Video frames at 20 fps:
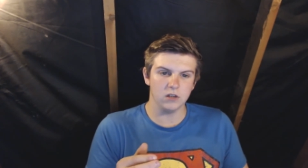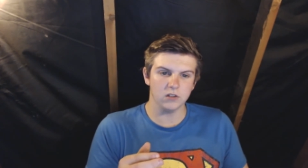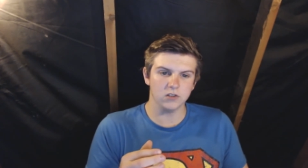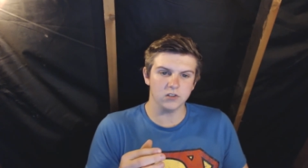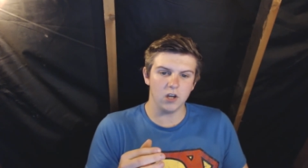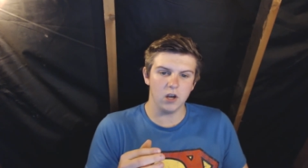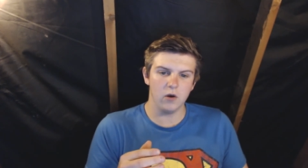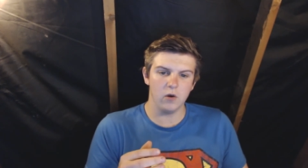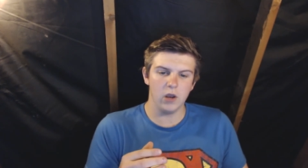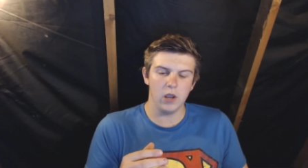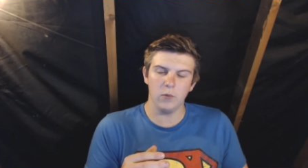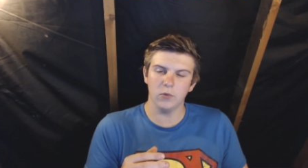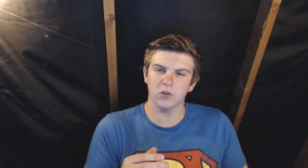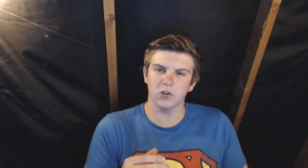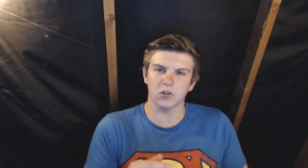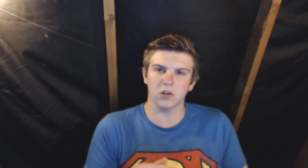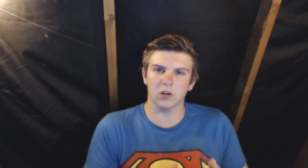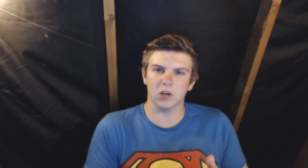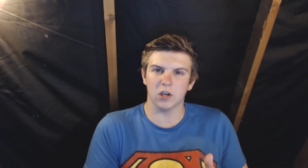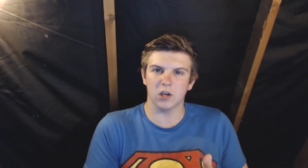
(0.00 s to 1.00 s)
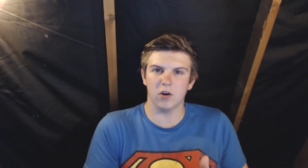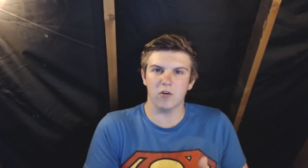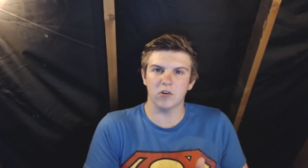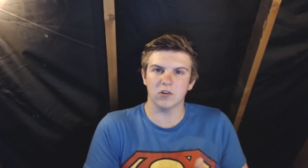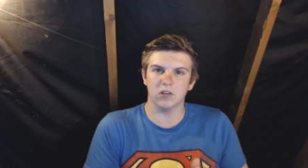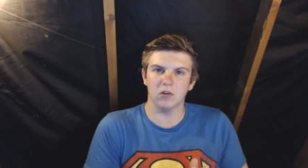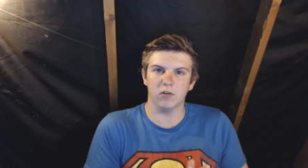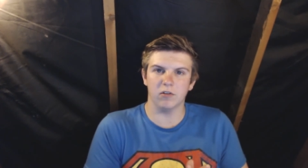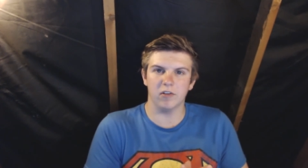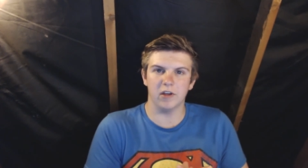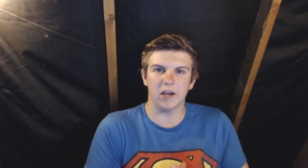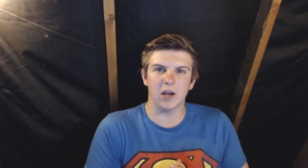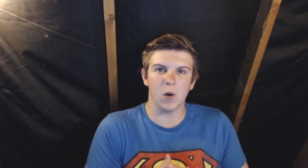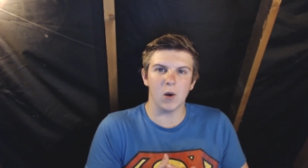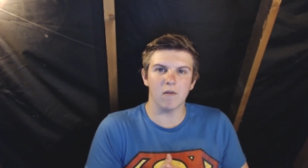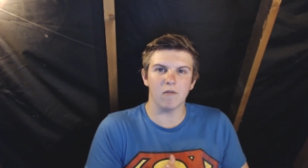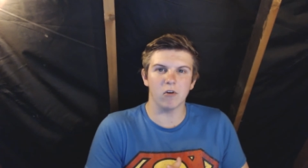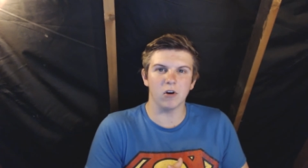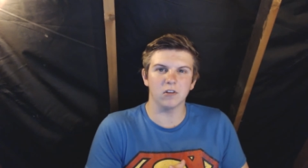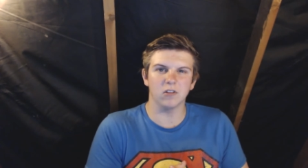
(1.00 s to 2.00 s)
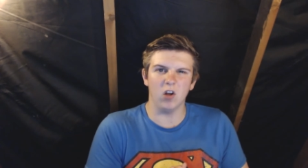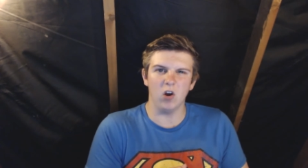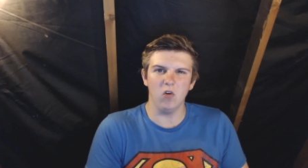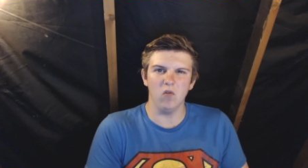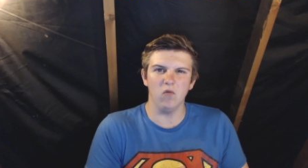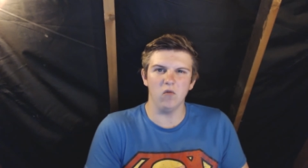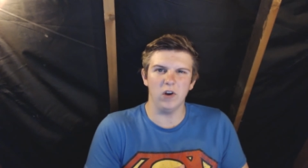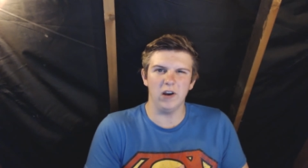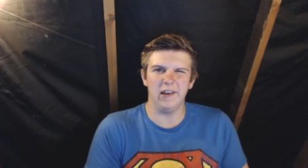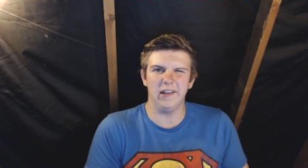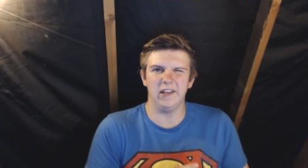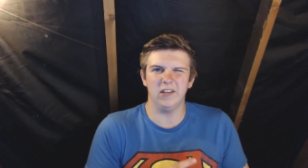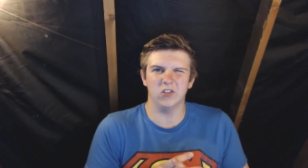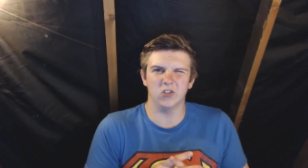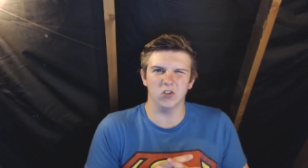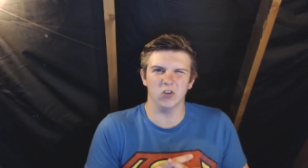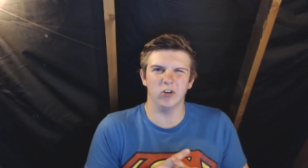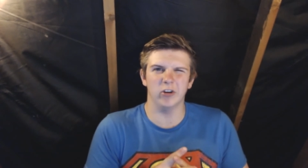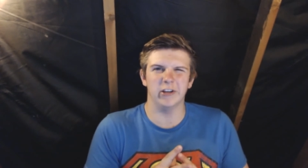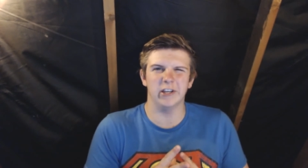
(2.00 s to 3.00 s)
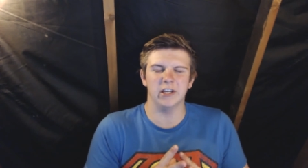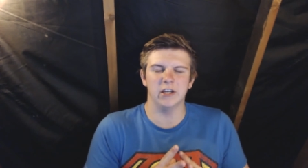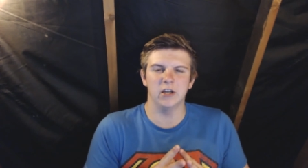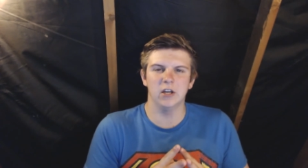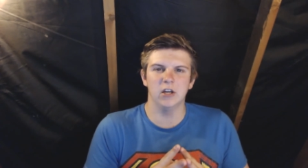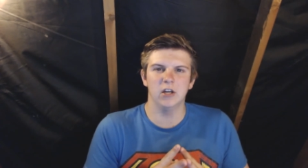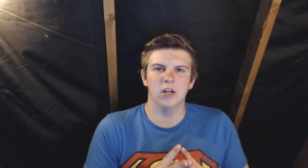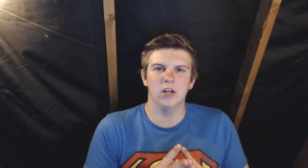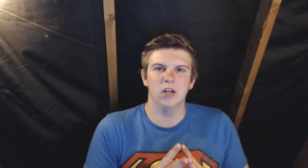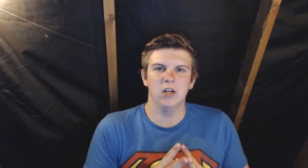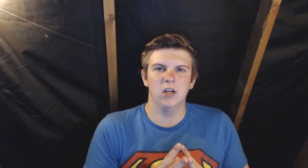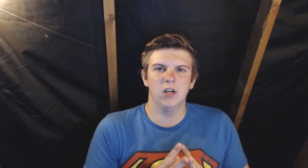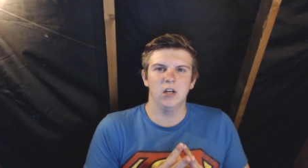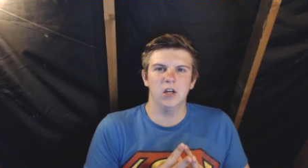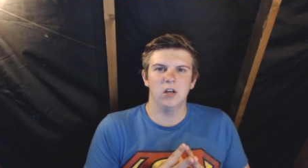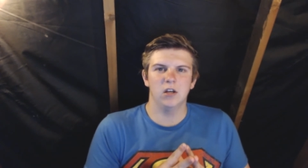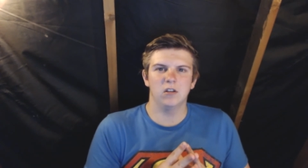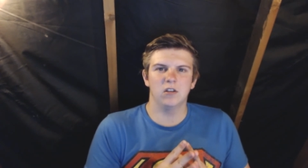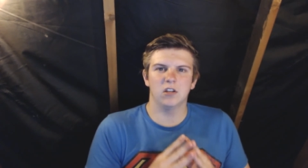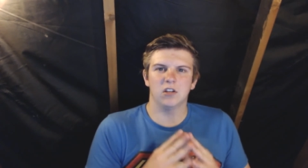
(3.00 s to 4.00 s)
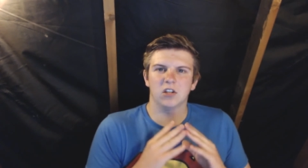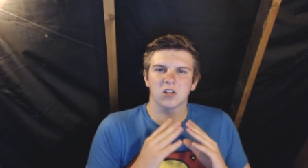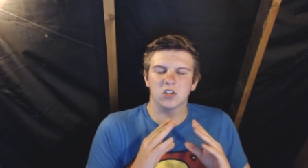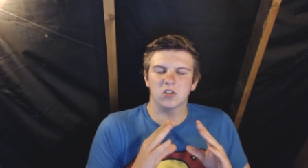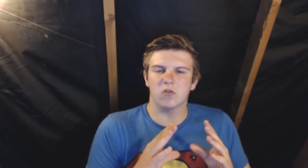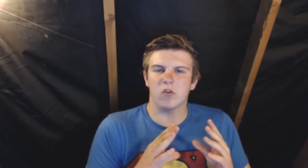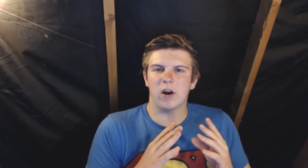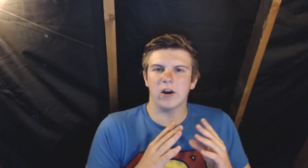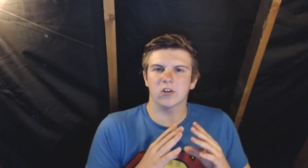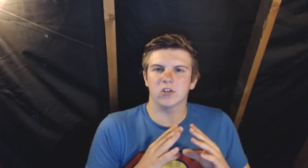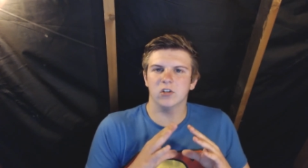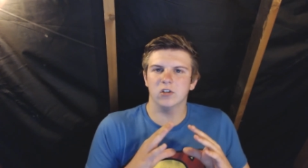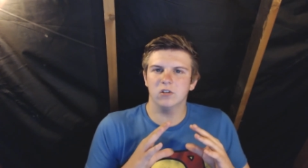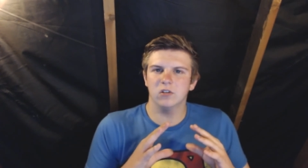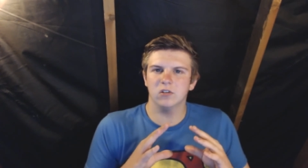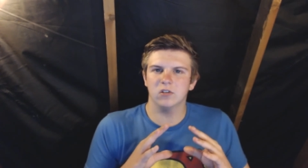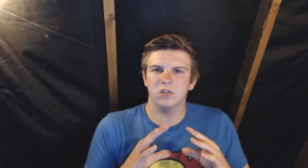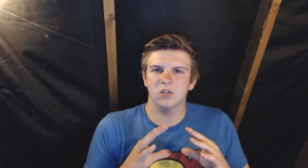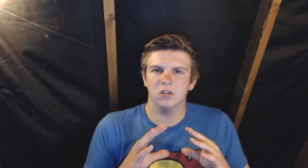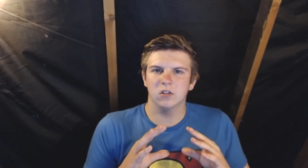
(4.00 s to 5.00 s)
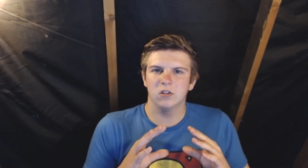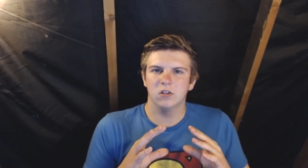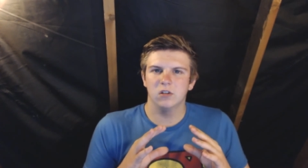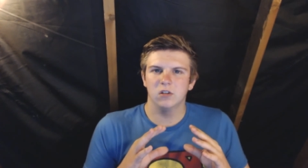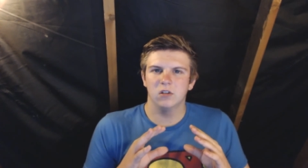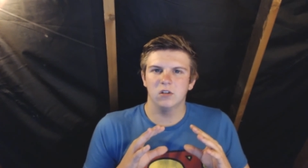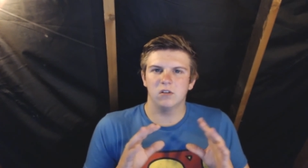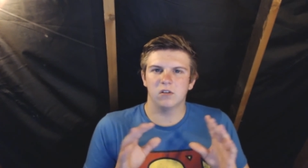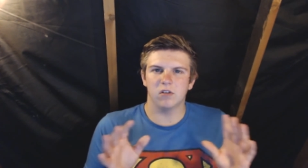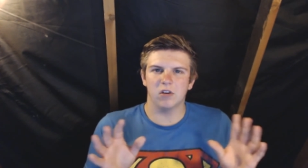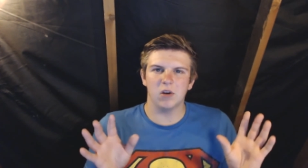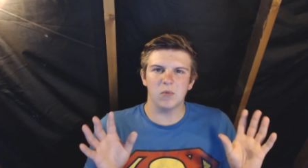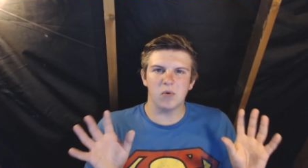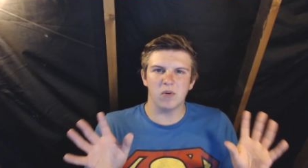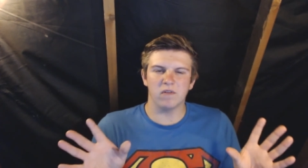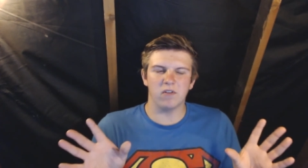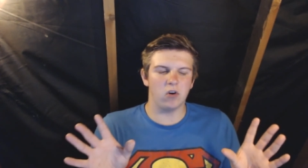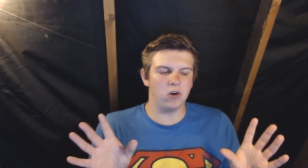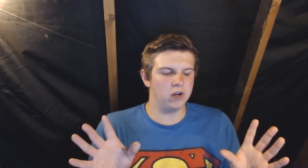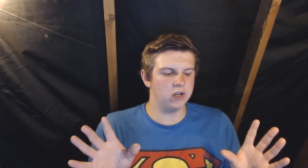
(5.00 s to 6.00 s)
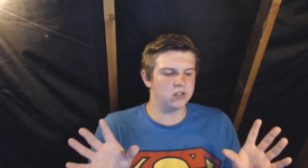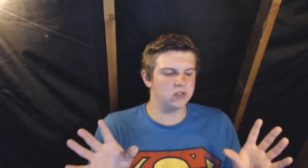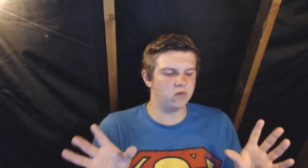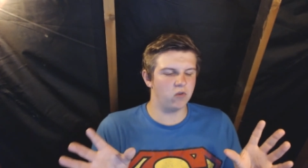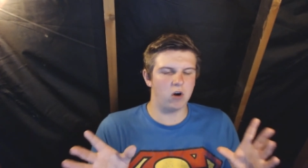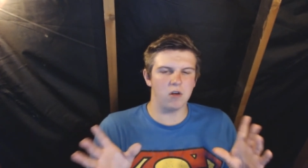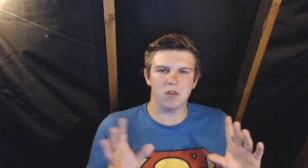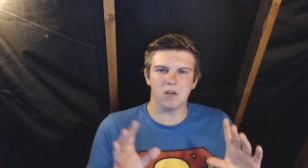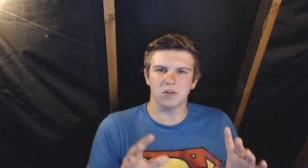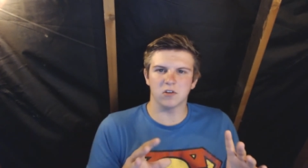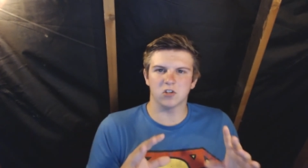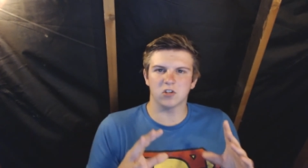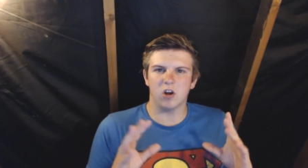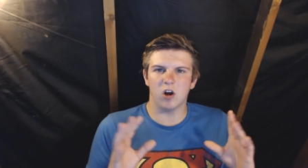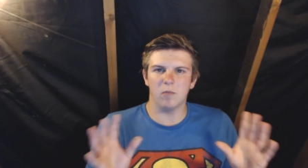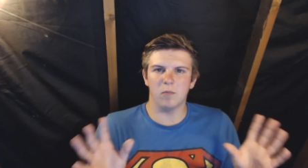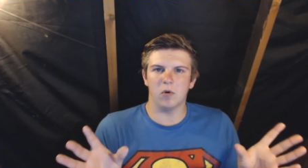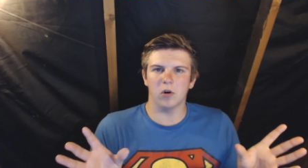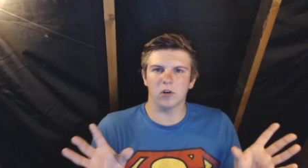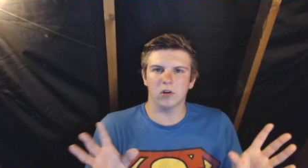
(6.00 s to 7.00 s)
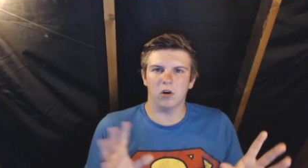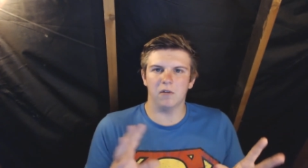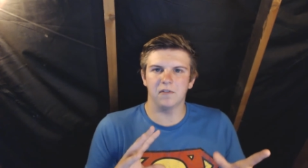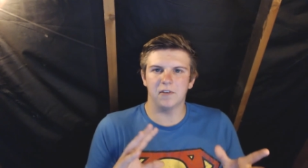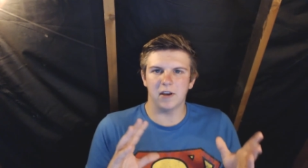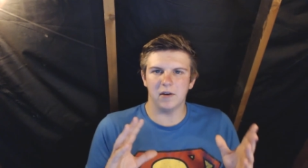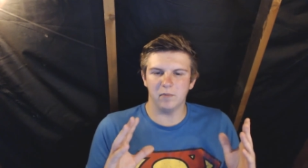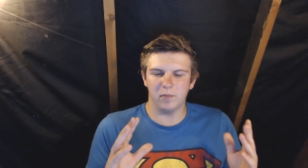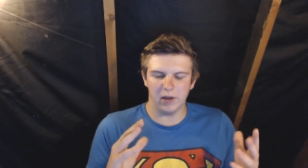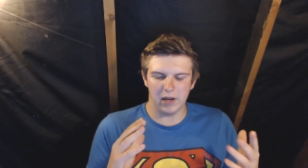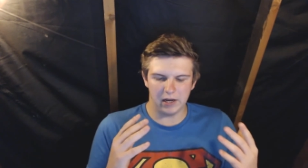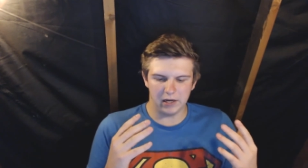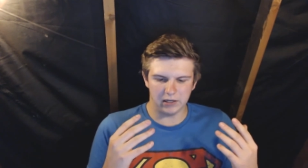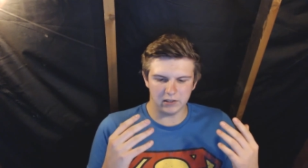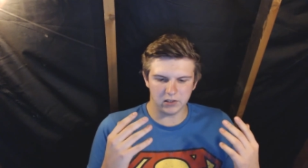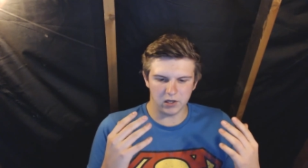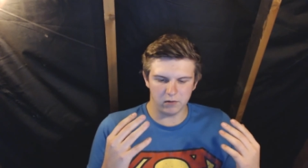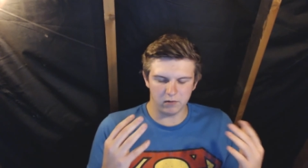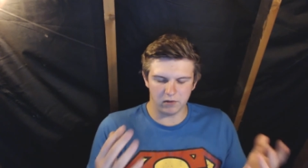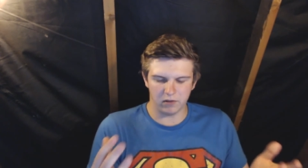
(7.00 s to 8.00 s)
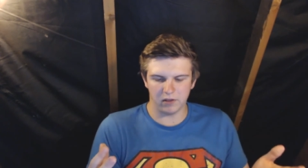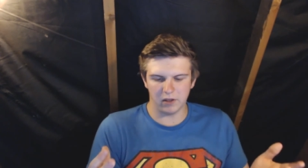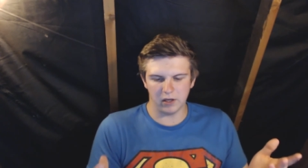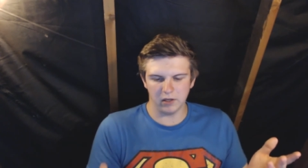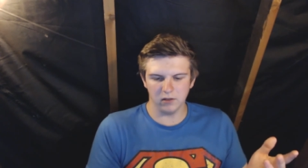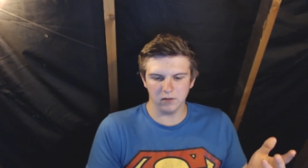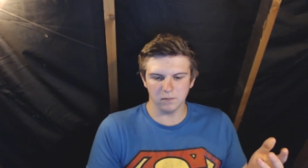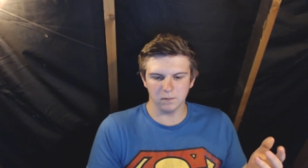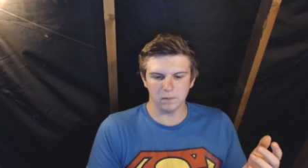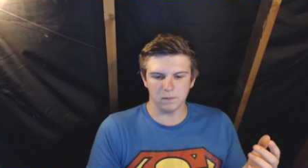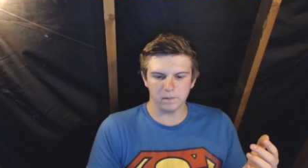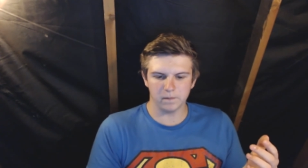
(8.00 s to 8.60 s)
so it was just like a curious little thing. However, I don't really enjoy the distractions that it provides, rather than just on my content being its own thing.